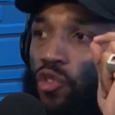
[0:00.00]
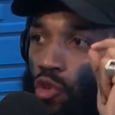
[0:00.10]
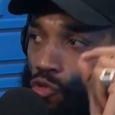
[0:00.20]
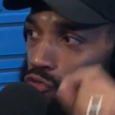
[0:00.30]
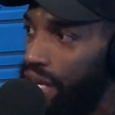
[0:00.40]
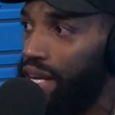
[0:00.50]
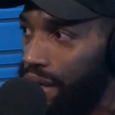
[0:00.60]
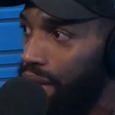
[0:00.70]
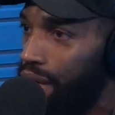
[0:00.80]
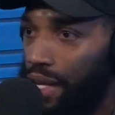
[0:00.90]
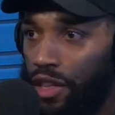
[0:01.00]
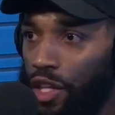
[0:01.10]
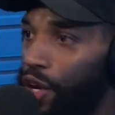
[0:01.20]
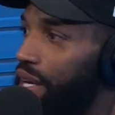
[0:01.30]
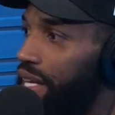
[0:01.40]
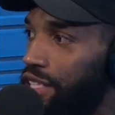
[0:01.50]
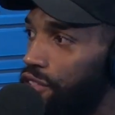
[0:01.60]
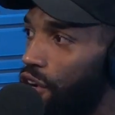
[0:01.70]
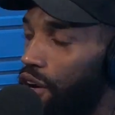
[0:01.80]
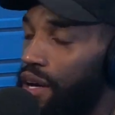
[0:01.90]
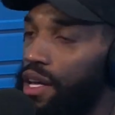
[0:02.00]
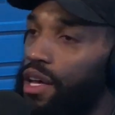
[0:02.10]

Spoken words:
green. Learning this all.